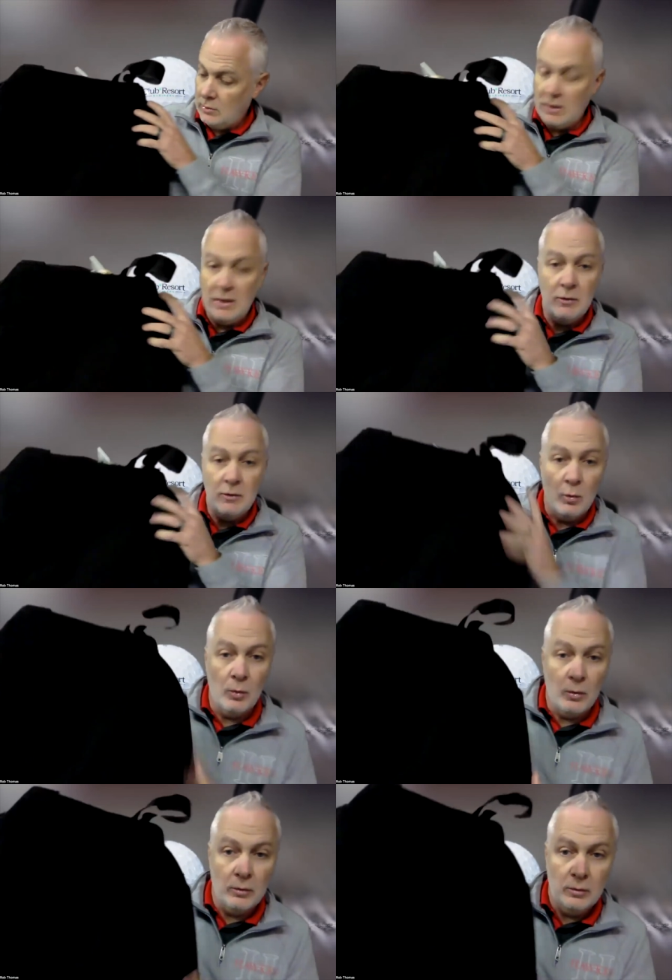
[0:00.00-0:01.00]
and
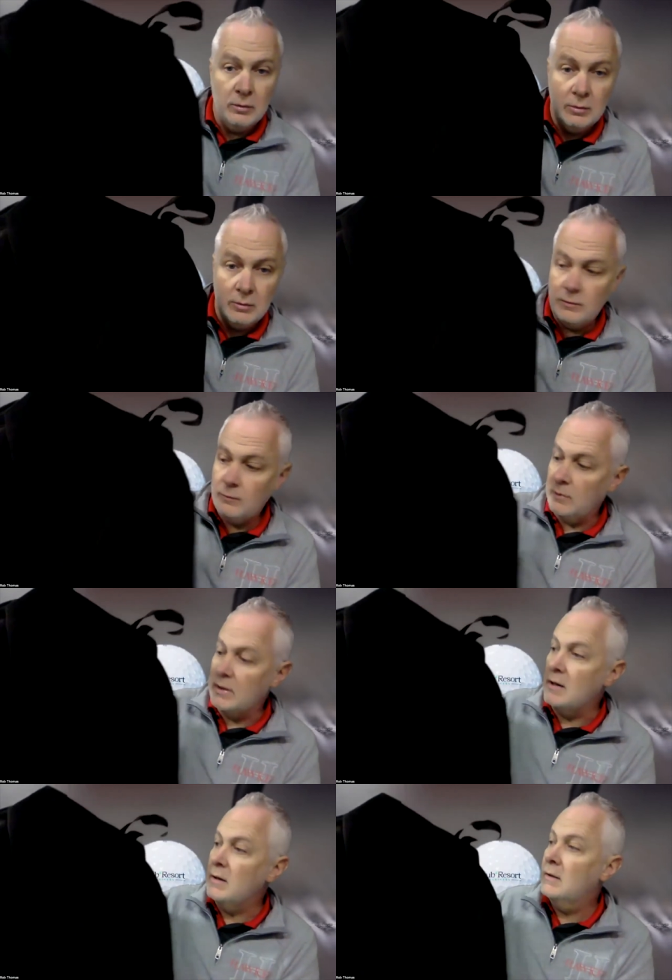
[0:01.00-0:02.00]
or
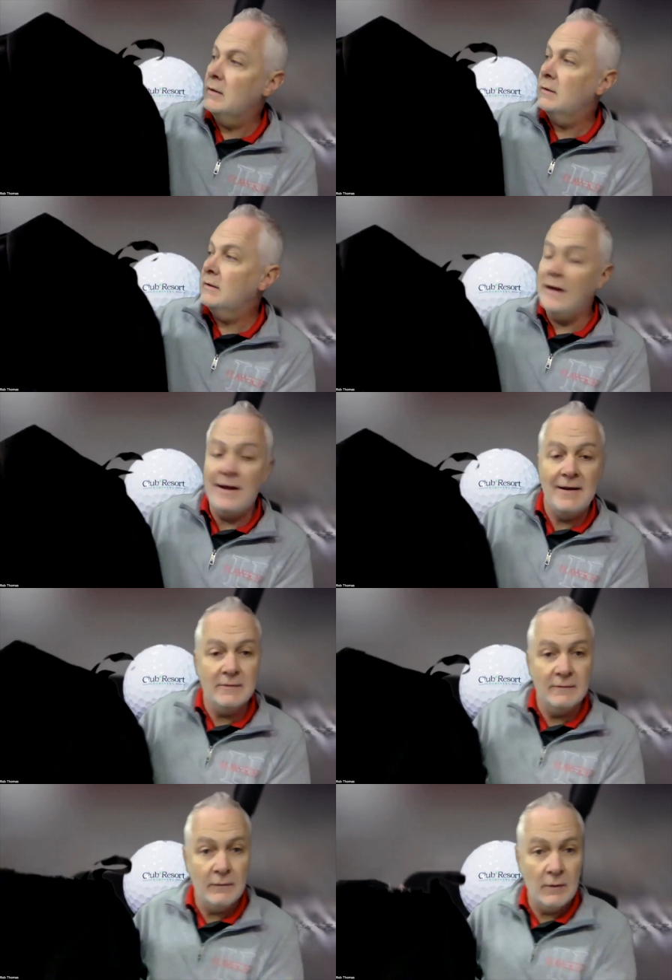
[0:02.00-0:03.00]
three
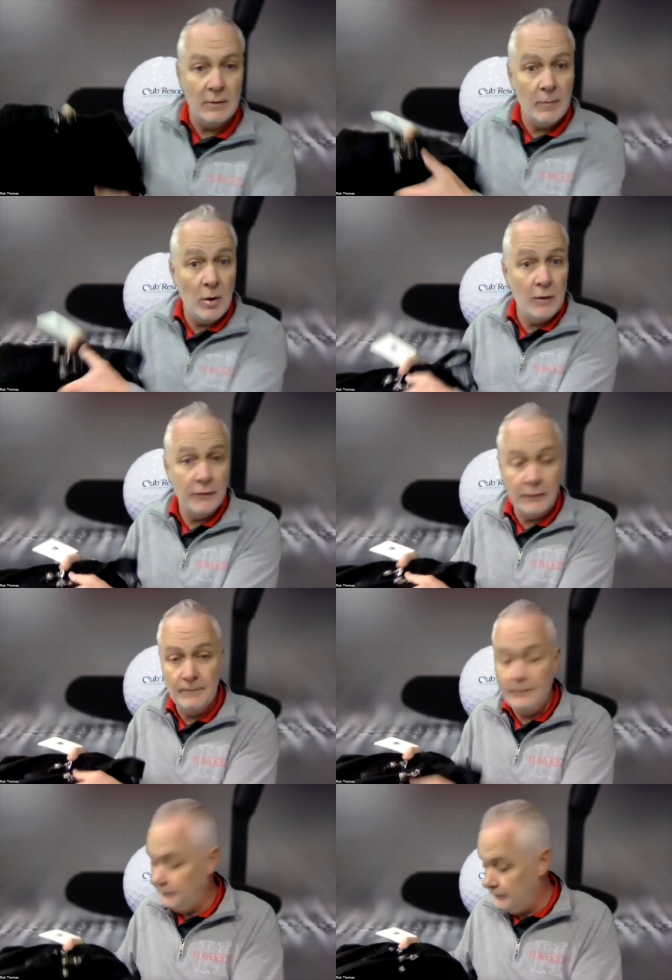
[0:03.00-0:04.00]
cans of balls.
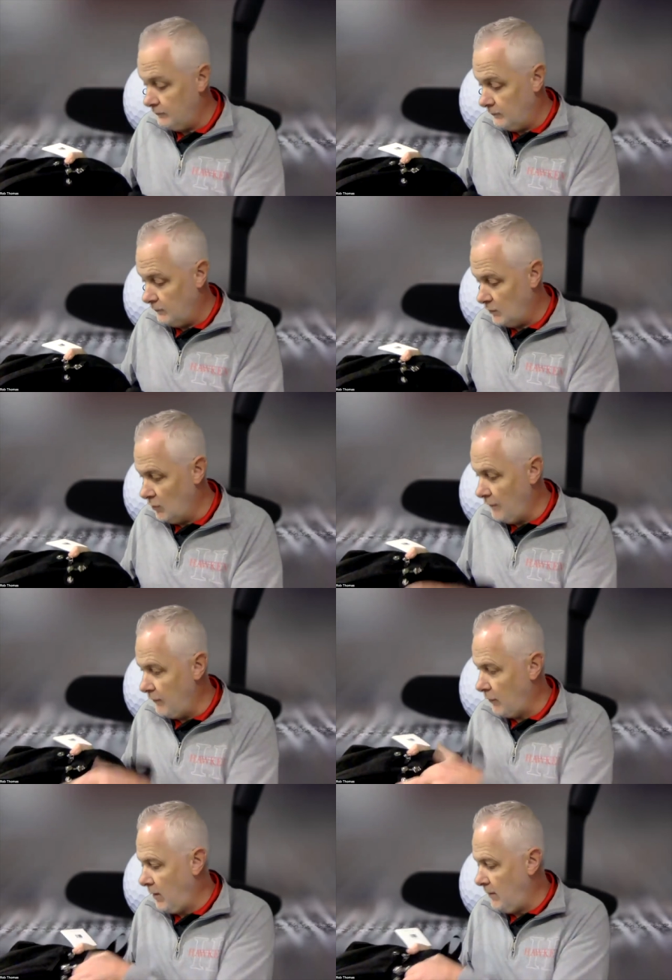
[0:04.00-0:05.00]

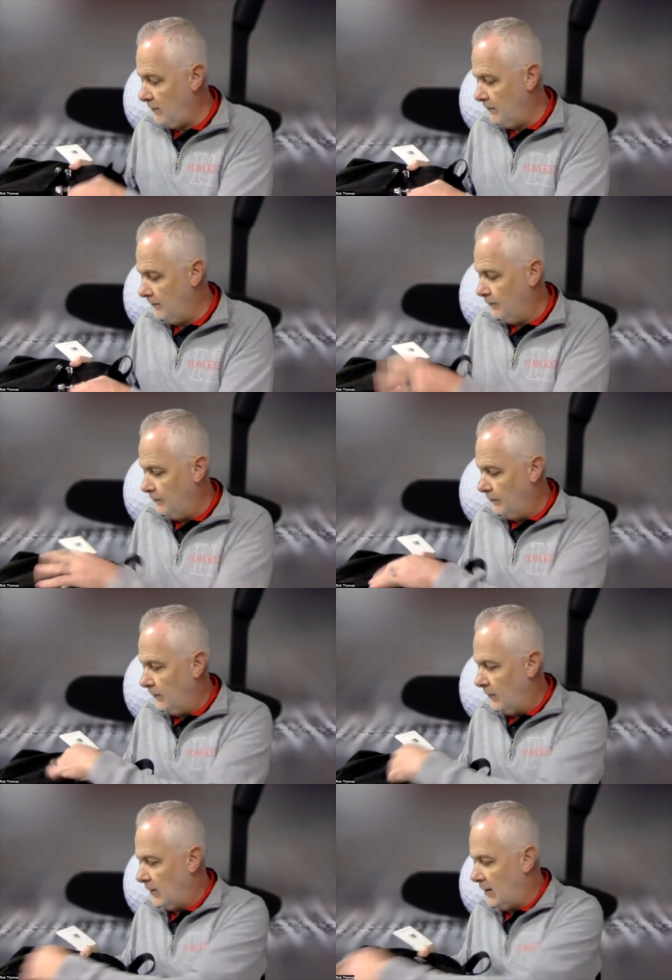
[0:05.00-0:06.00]
Terrific, right?
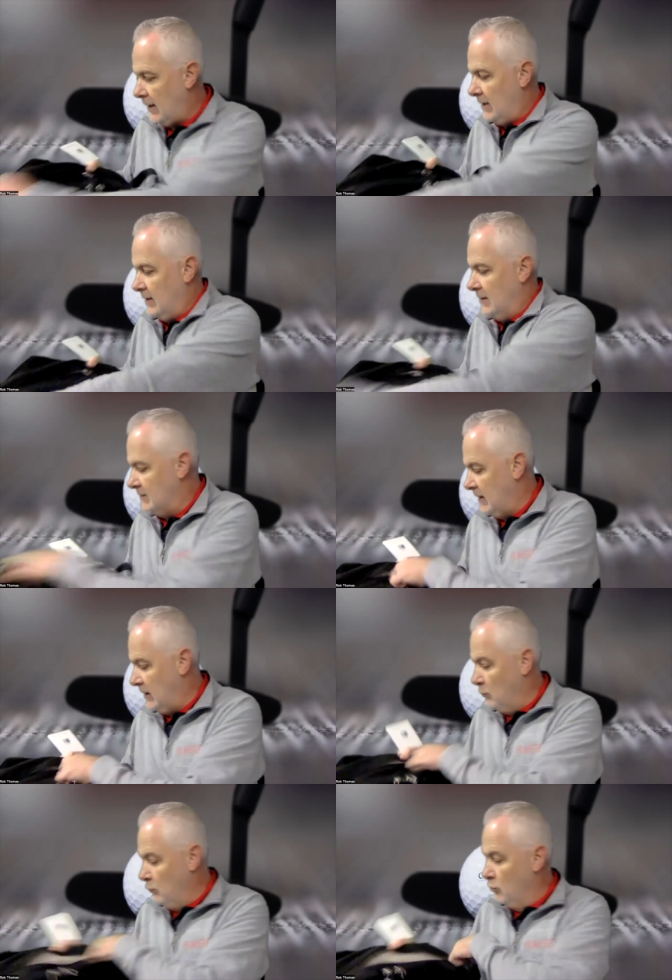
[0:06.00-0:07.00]
That is
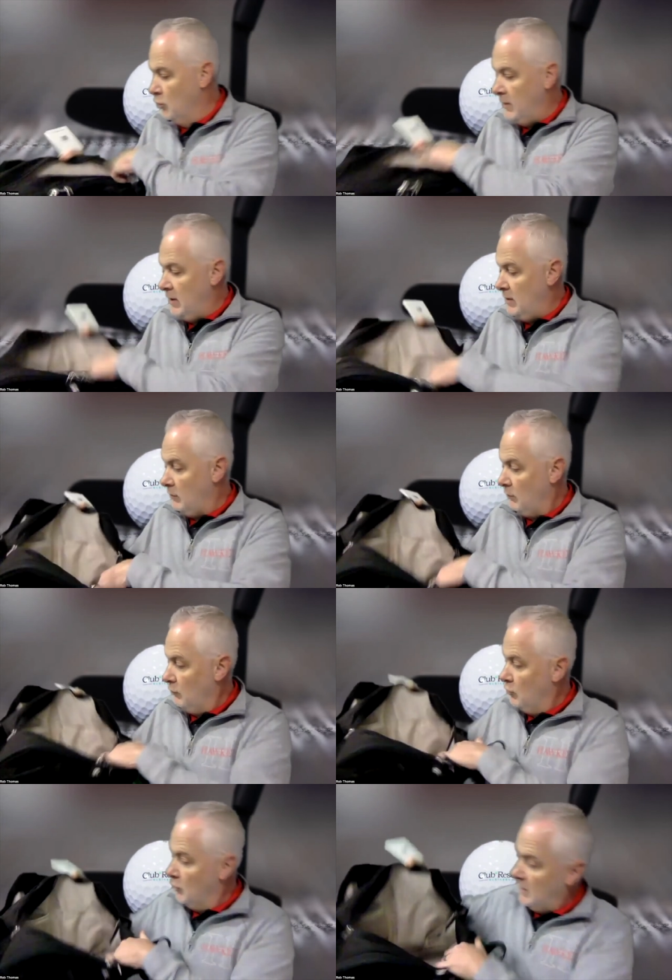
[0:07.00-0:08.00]
a roomy,
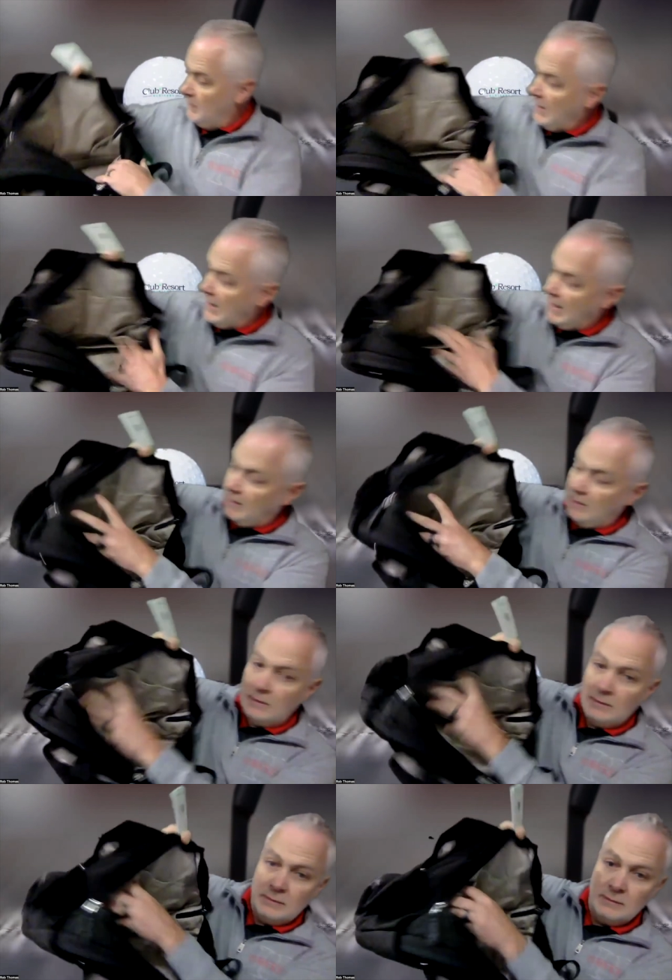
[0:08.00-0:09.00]
roomy bag.
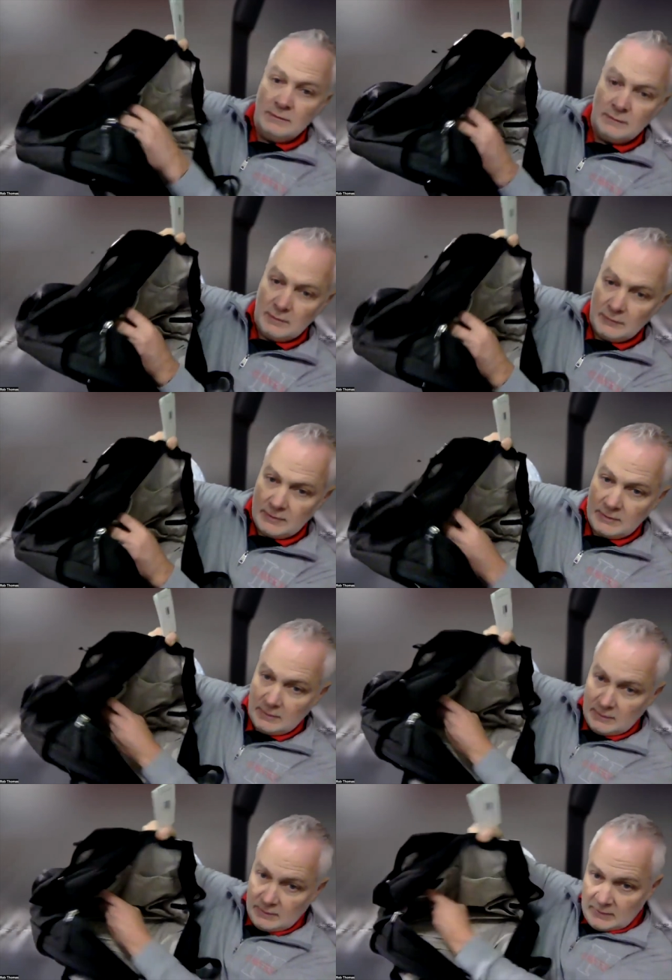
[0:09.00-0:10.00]
Here's all the
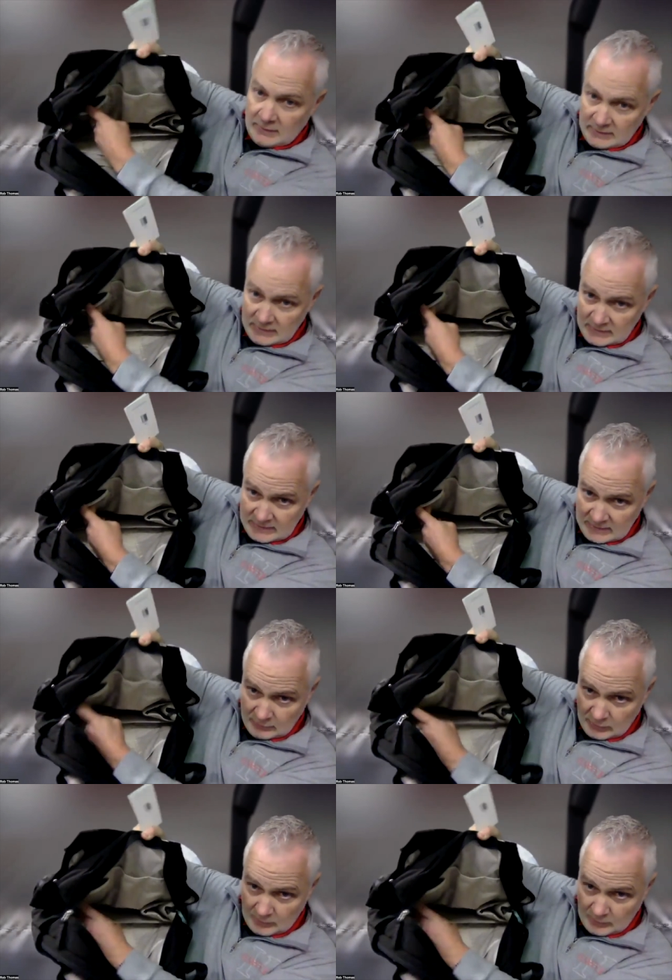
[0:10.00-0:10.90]
interior